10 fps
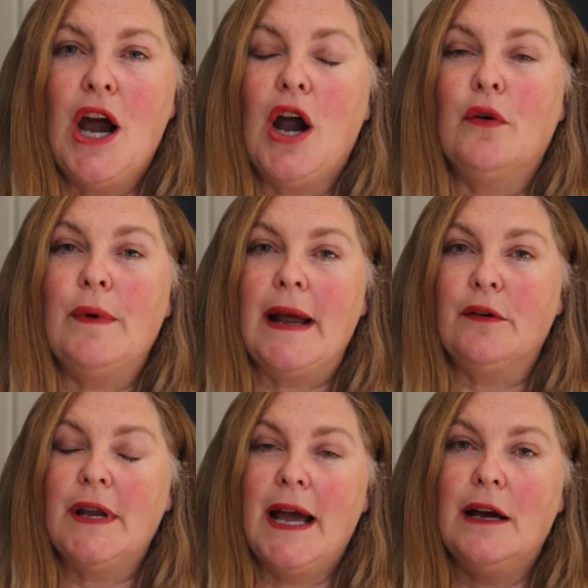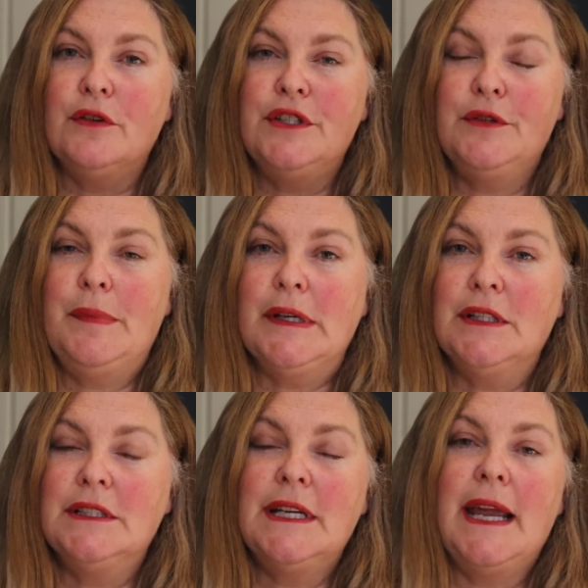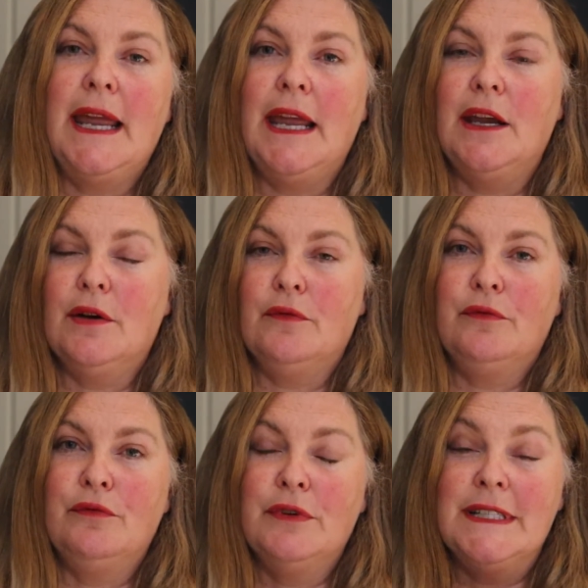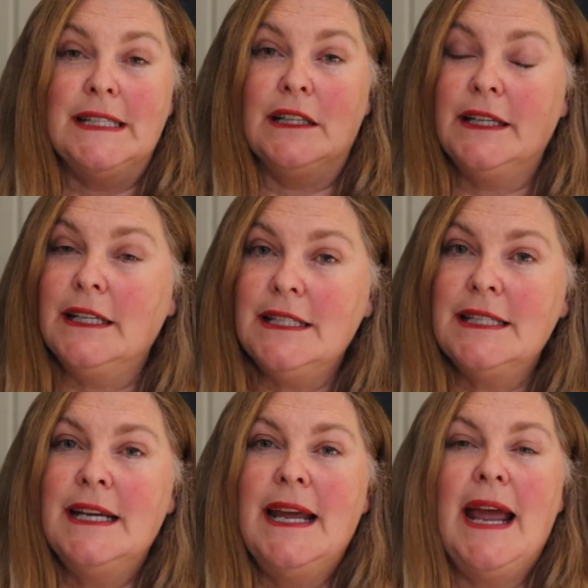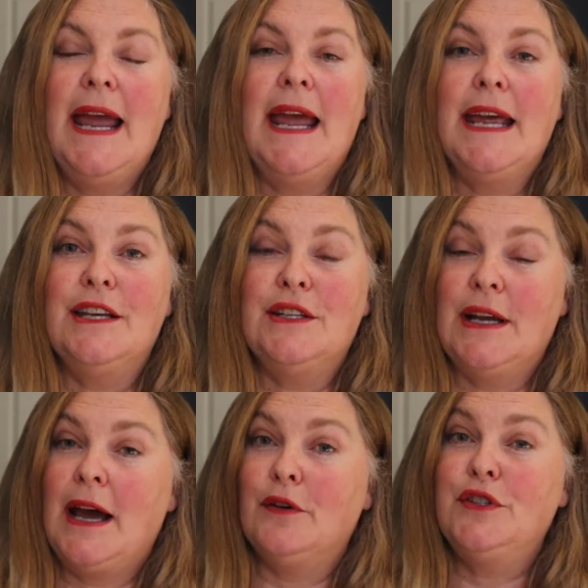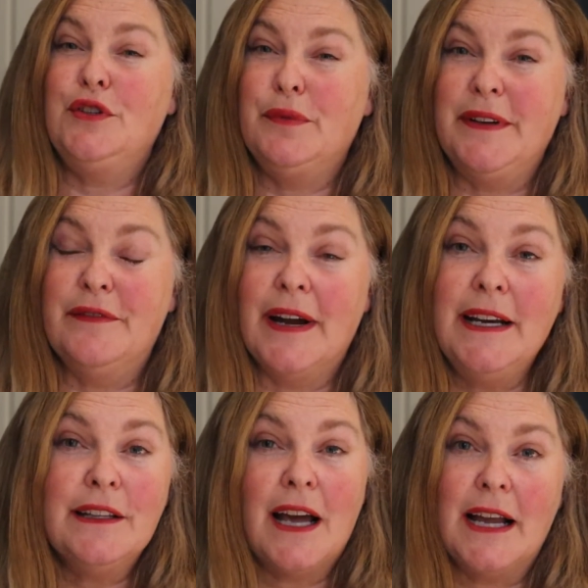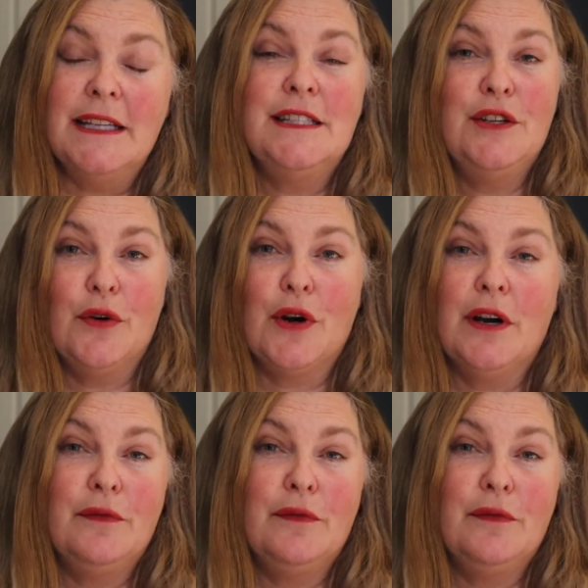around how to build a resilient and how to revitalize your